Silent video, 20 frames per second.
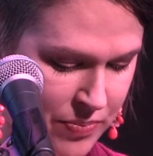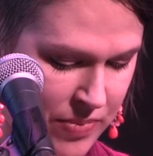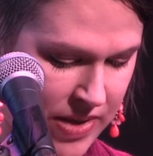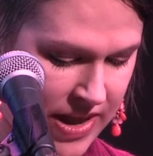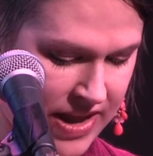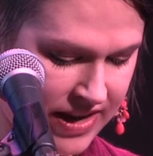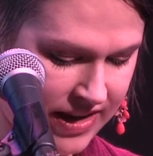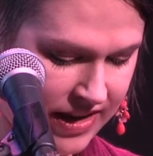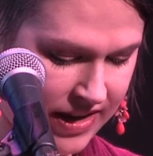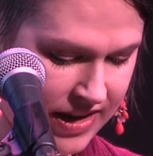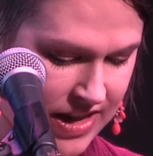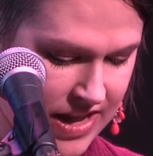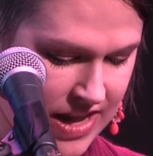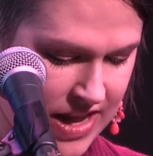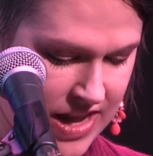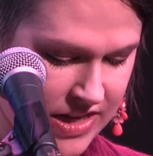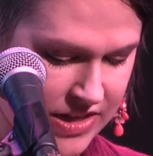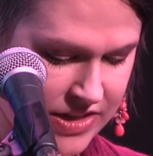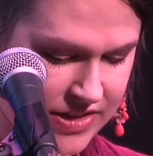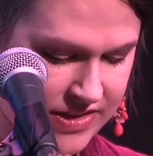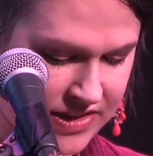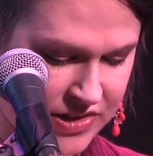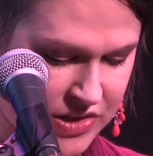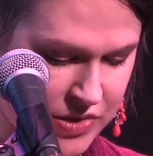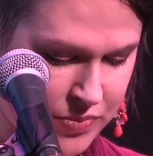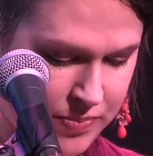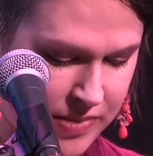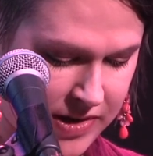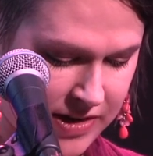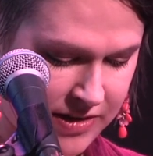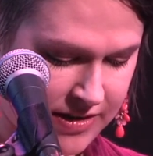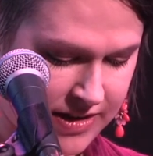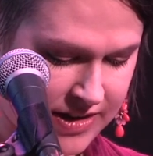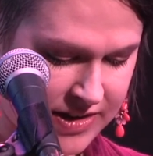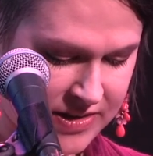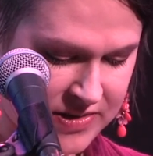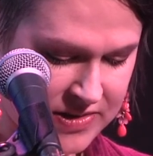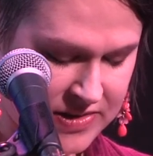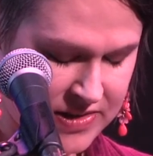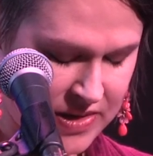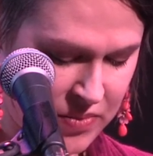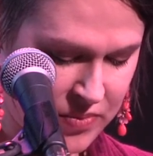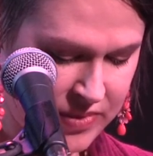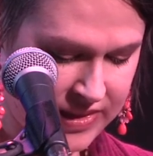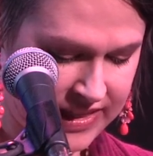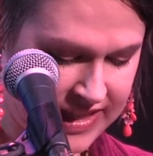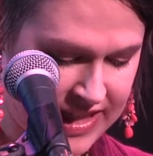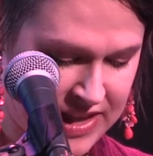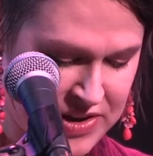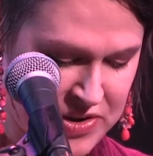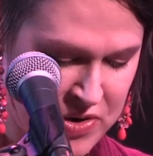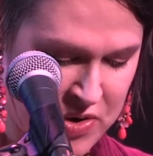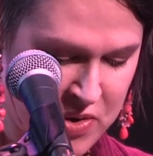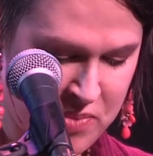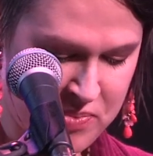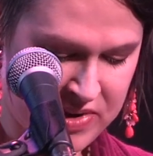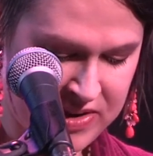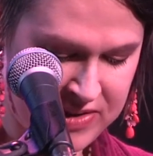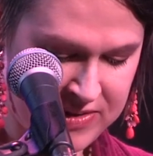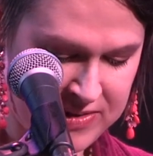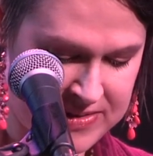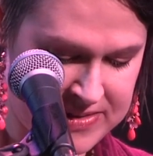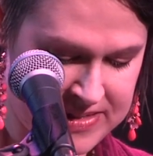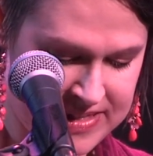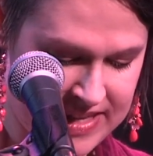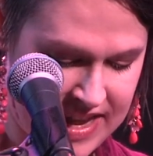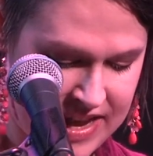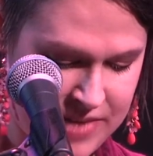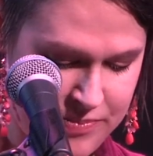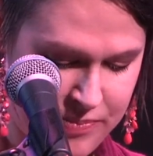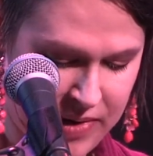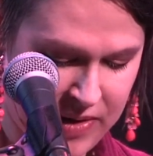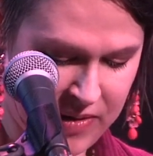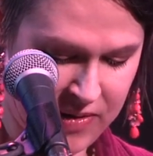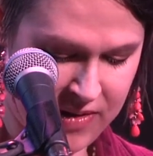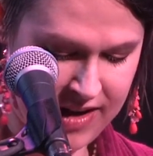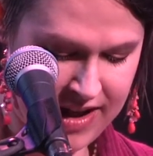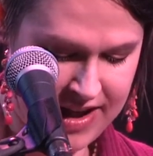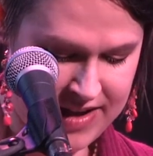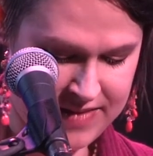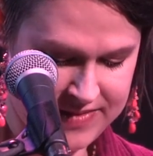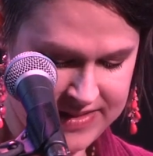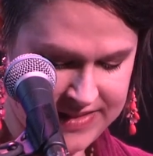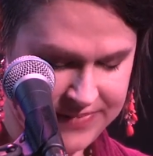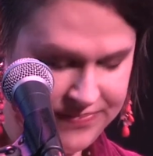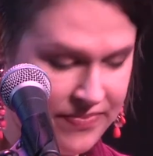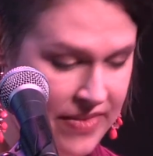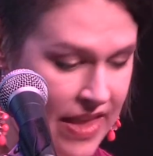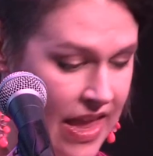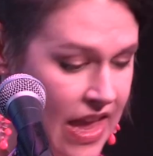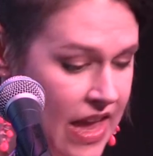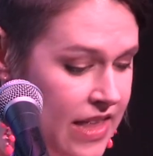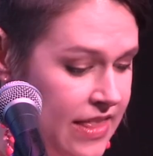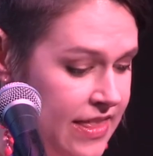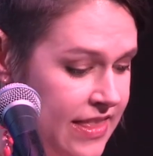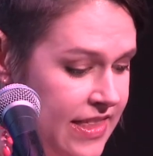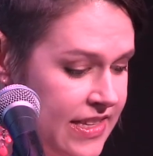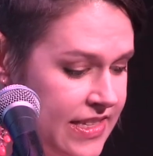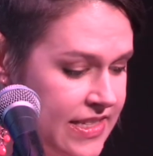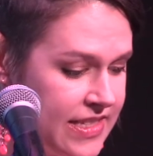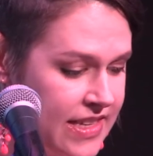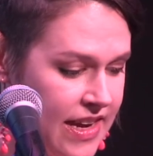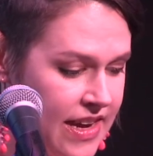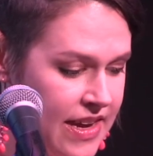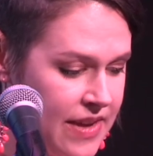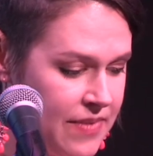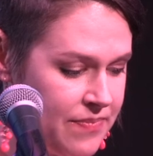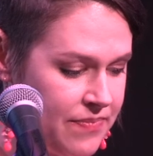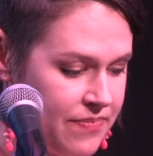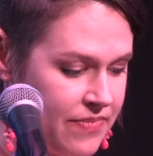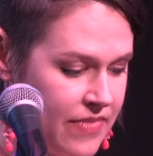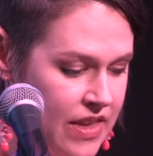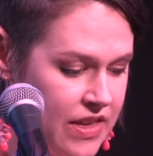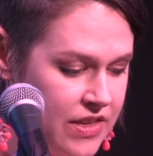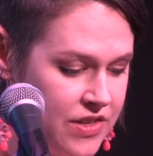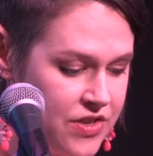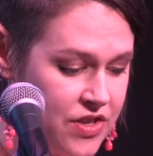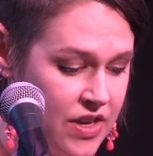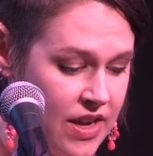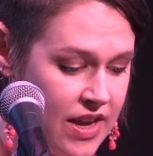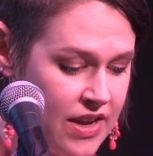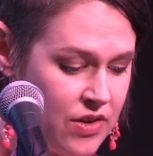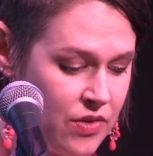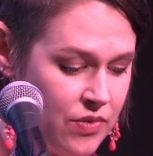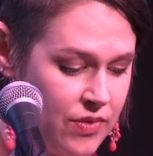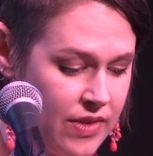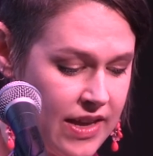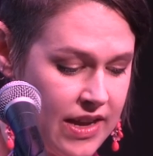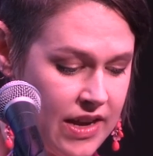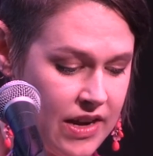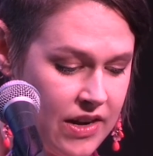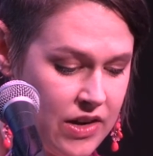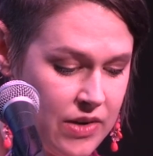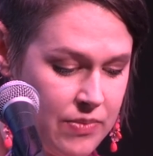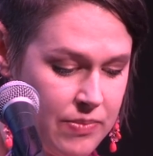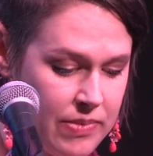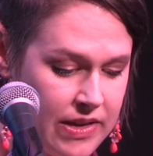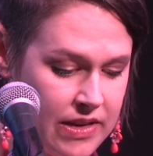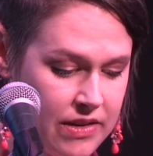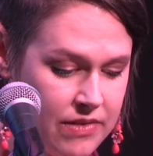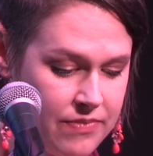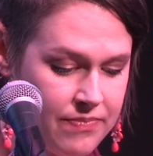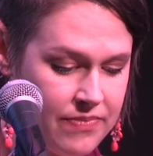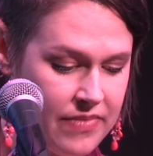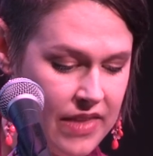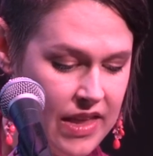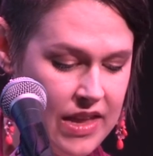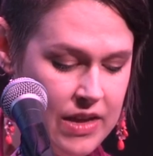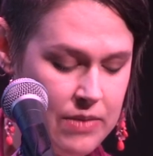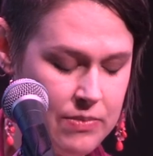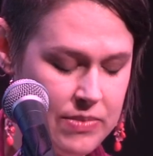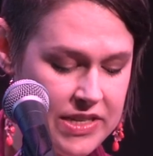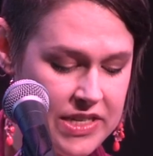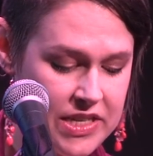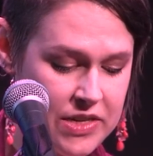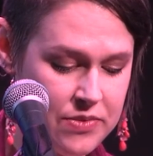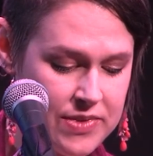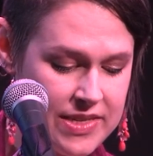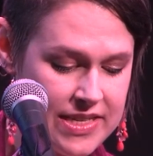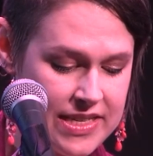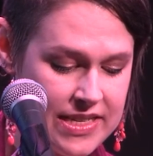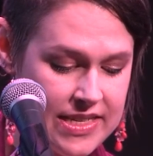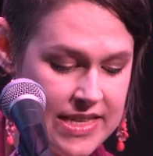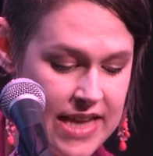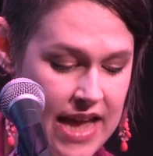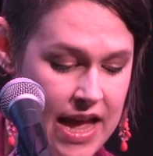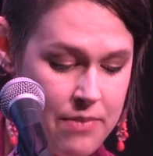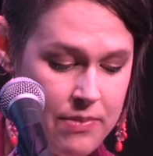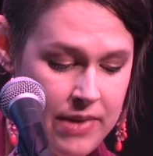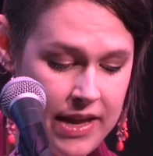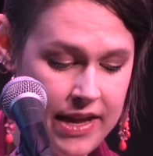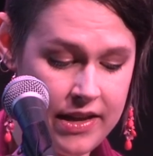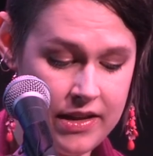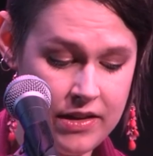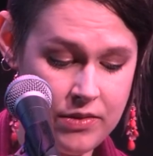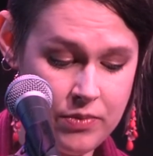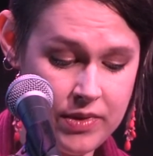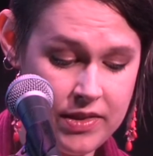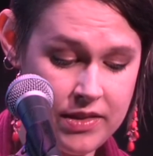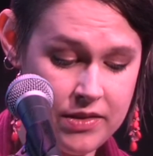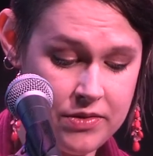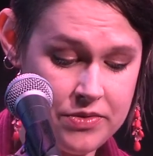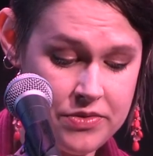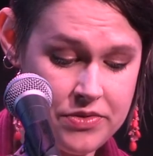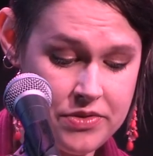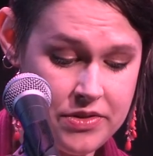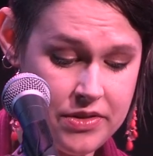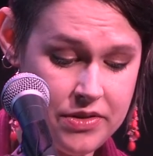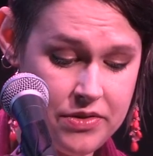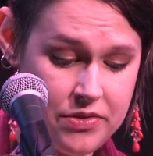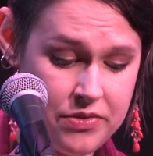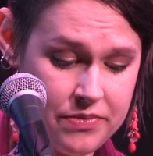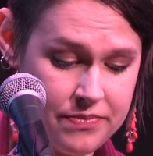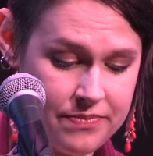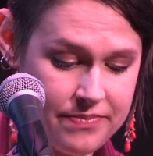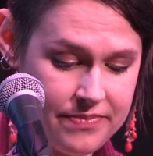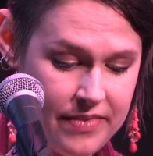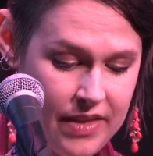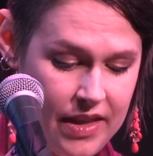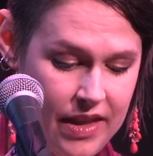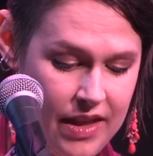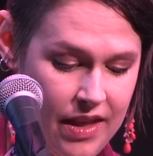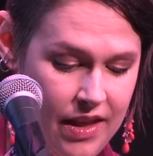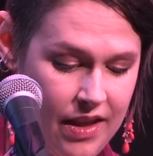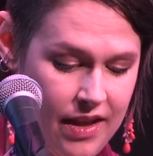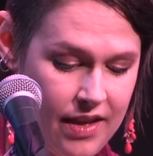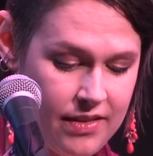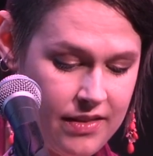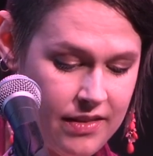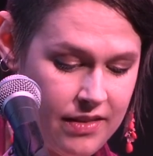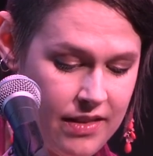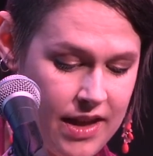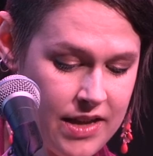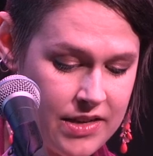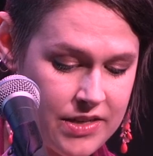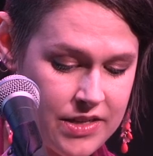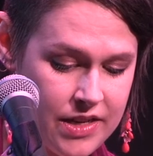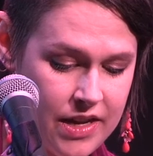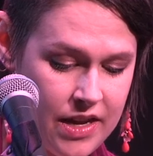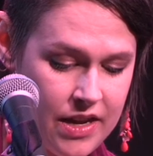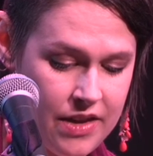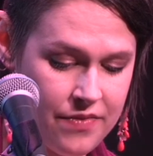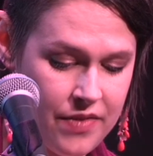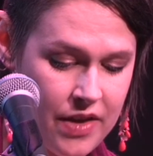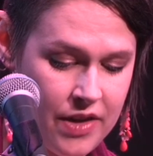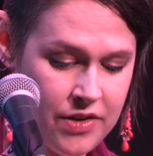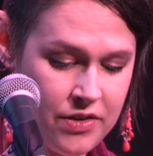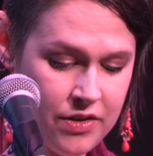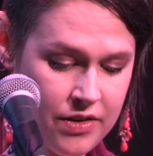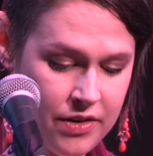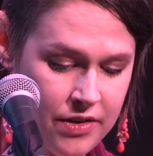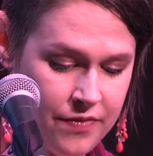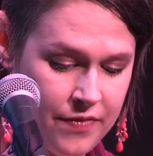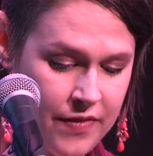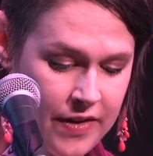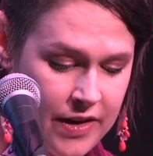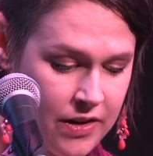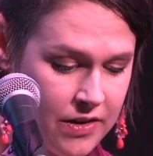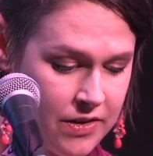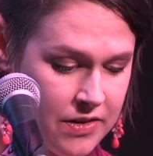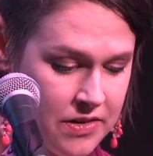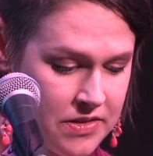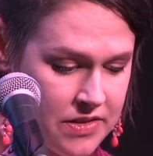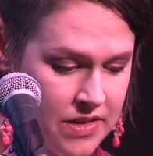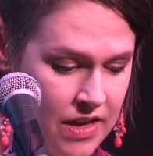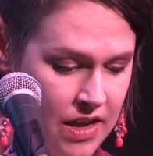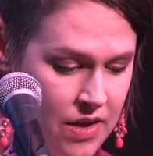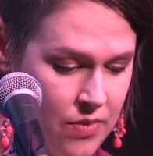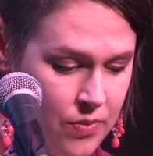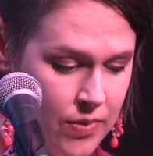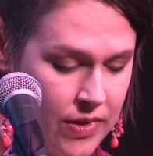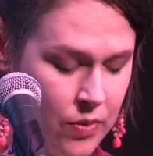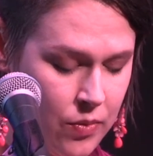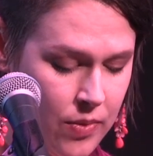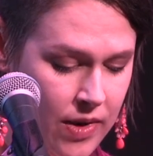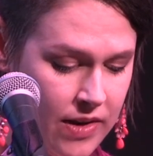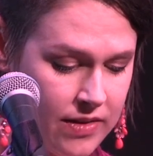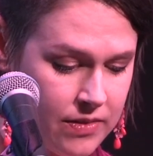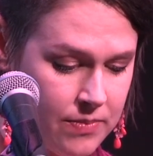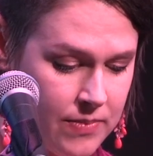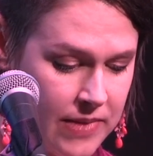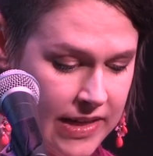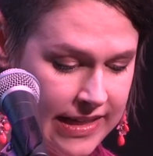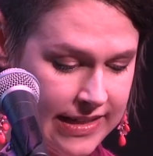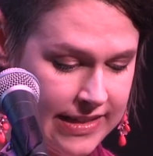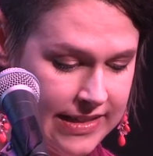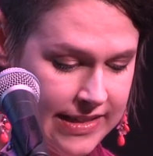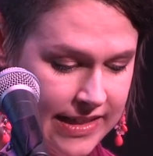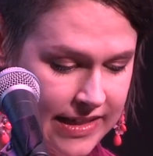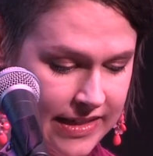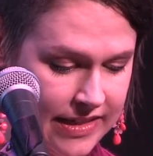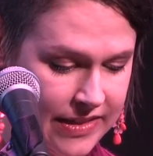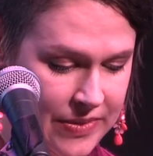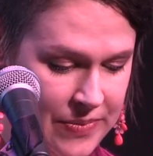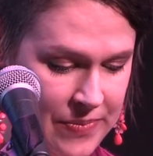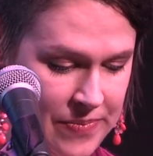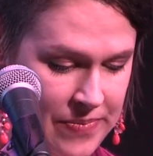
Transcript: pick such barriers with letter openers and butter knives. This time, she had only a hairpin, but she was a dab hand with those too, and the latch gave under her fingers with a welcoming click.